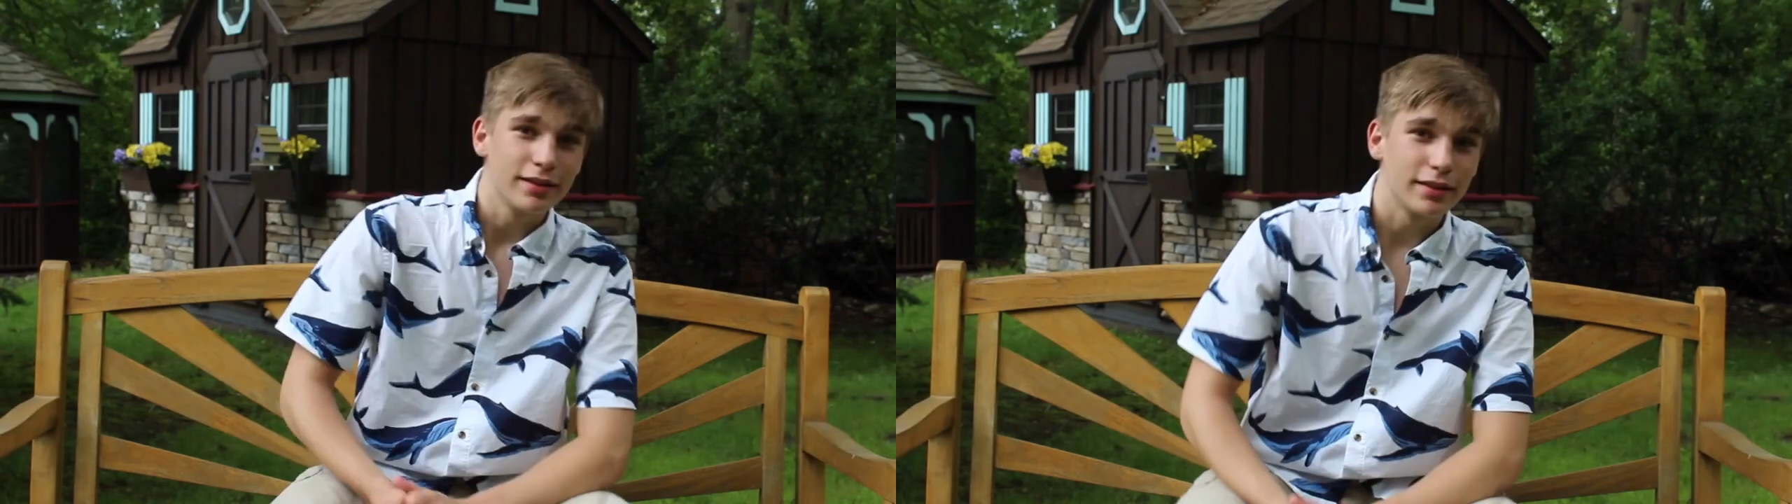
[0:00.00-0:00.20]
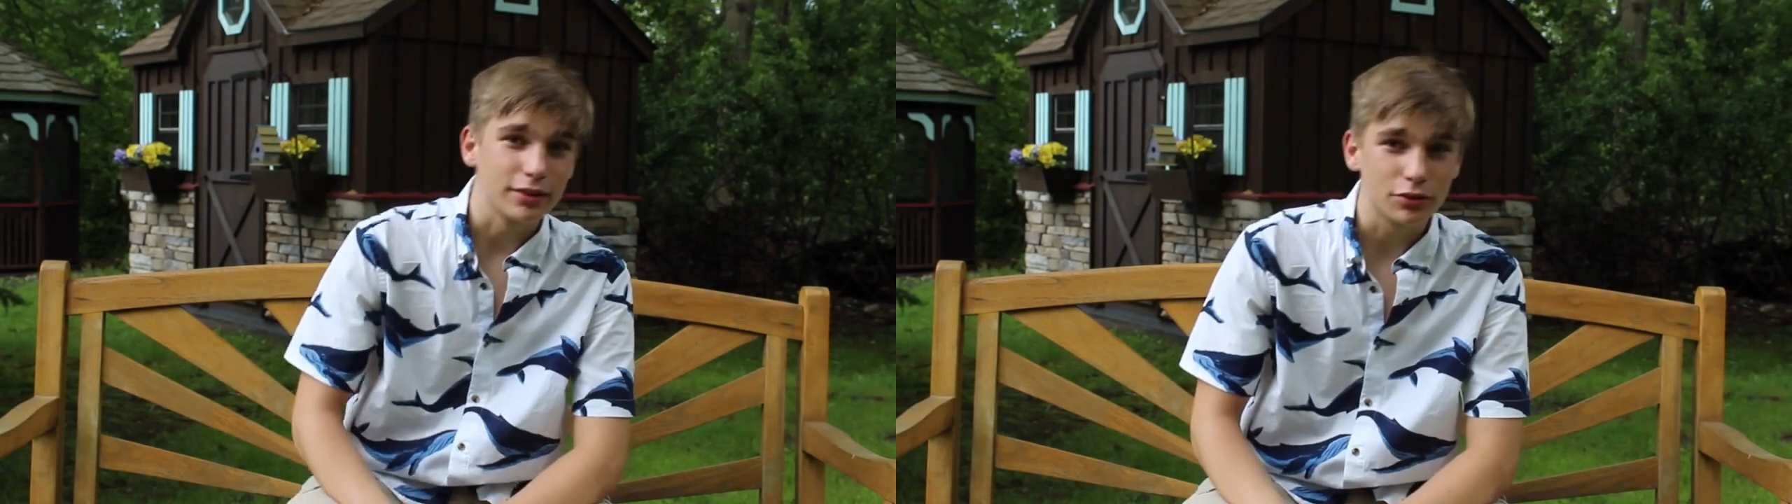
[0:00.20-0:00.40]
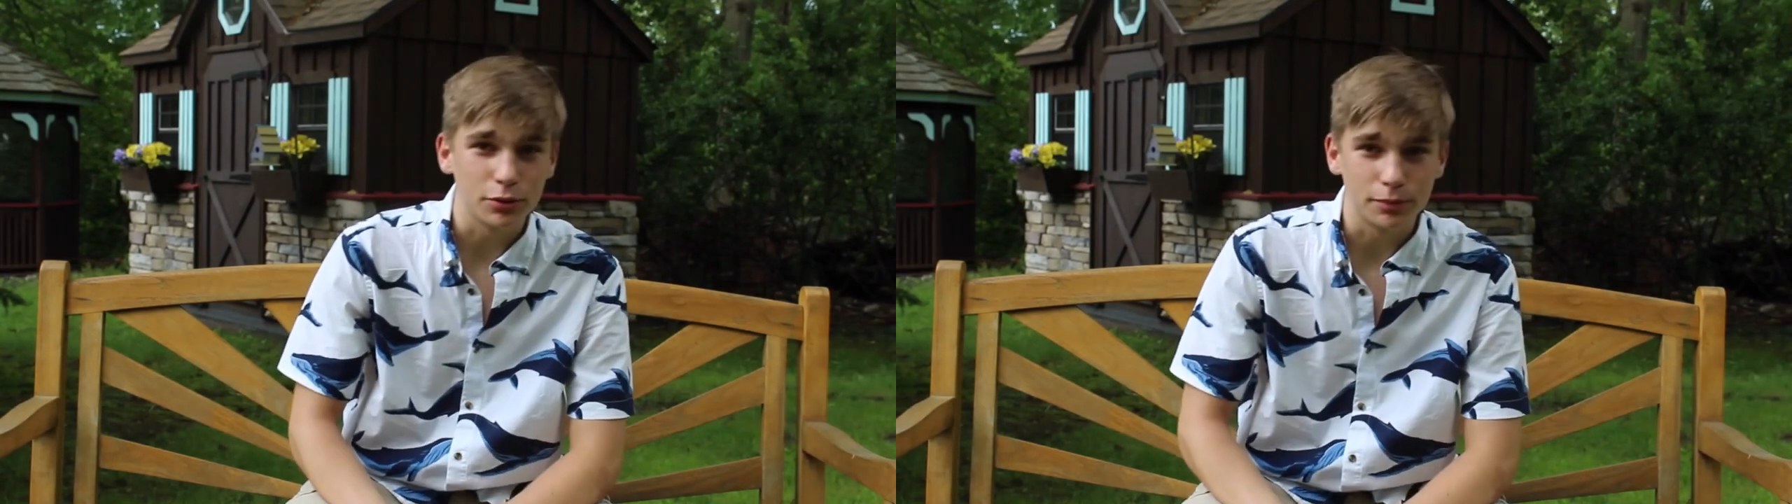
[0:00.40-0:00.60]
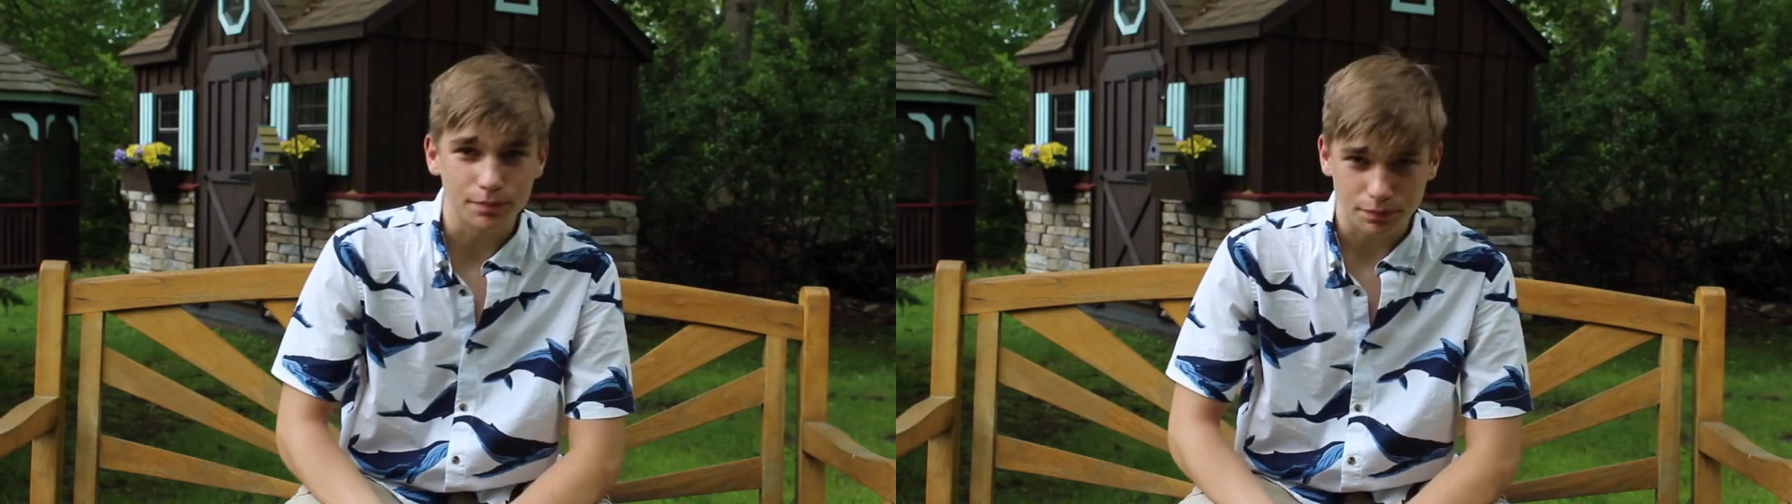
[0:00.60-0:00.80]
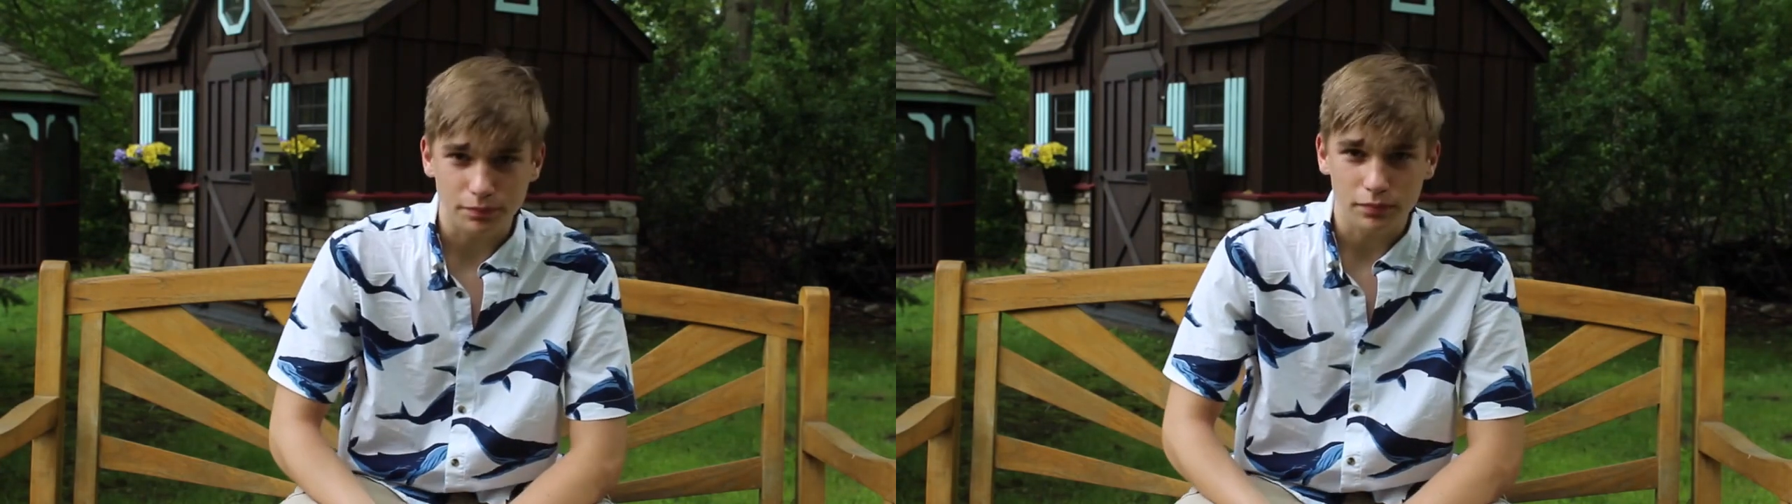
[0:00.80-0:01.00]
Things will
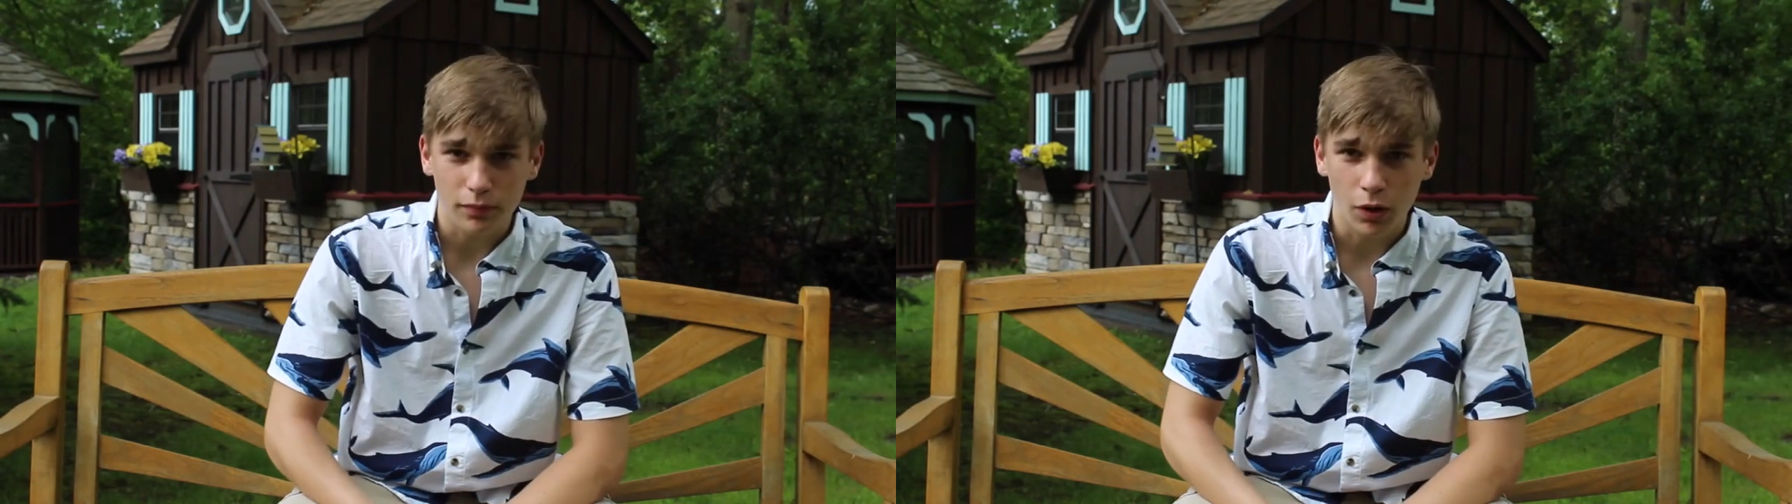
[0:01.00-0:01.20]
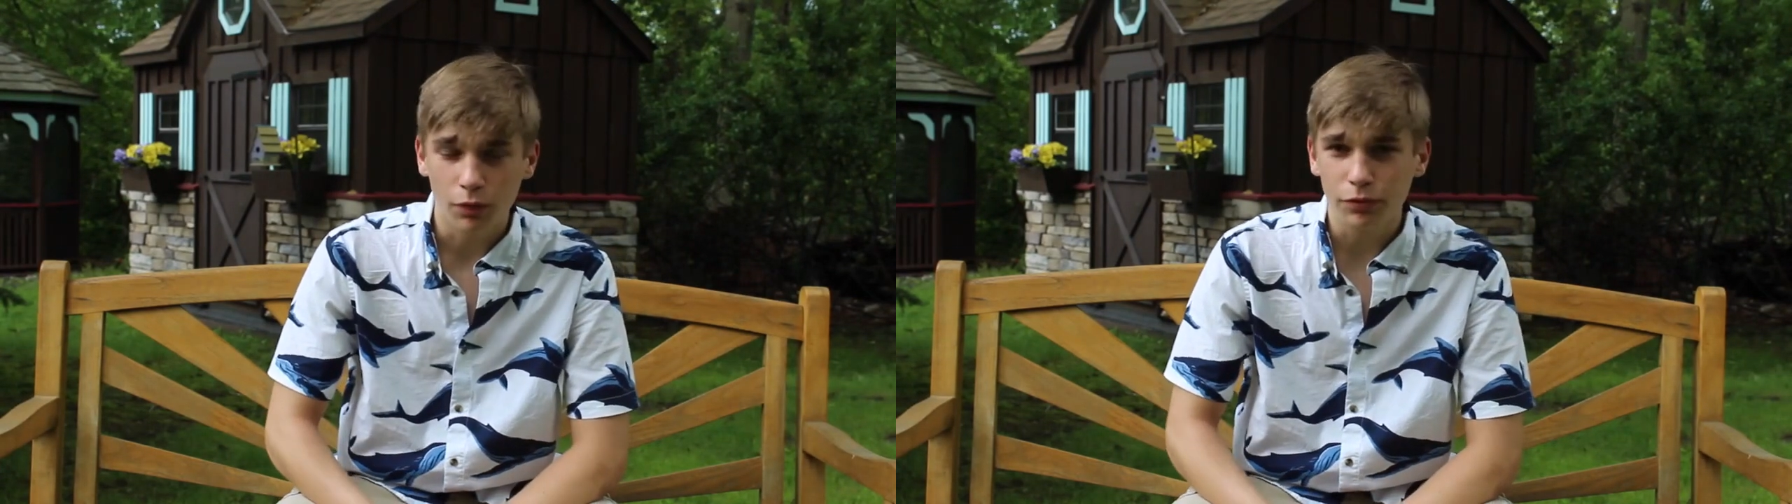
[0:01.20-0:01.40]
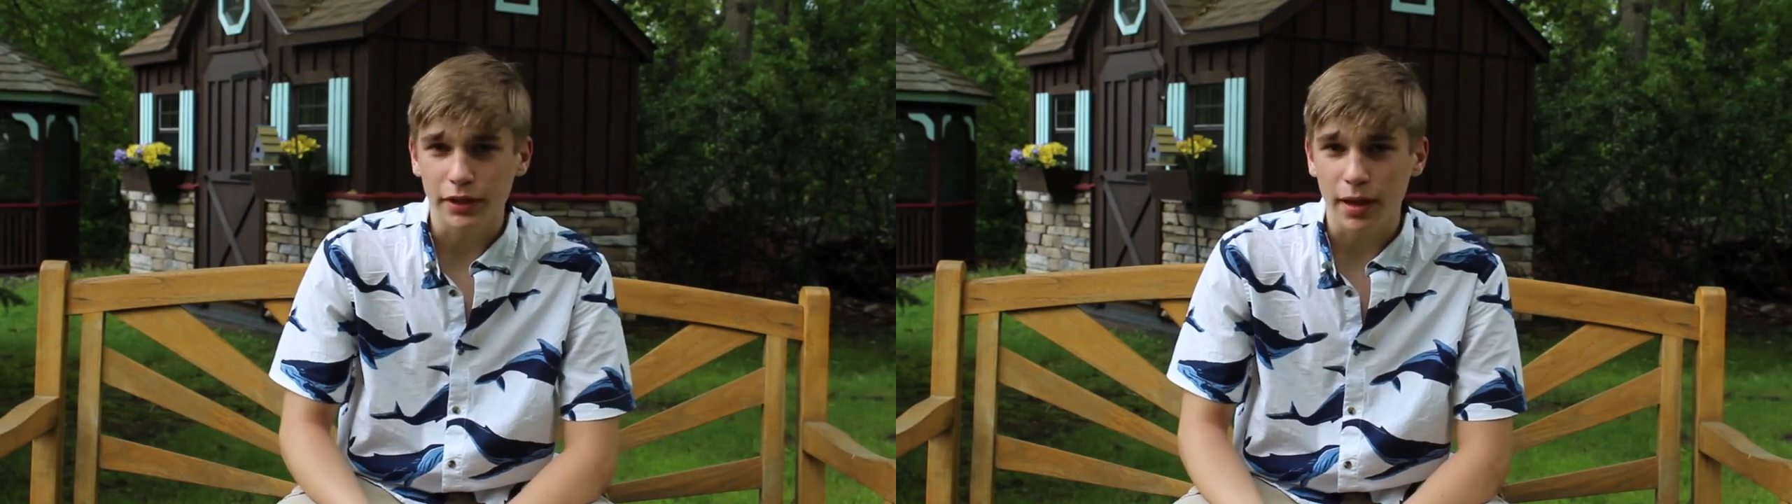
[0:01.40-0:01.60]
hopefully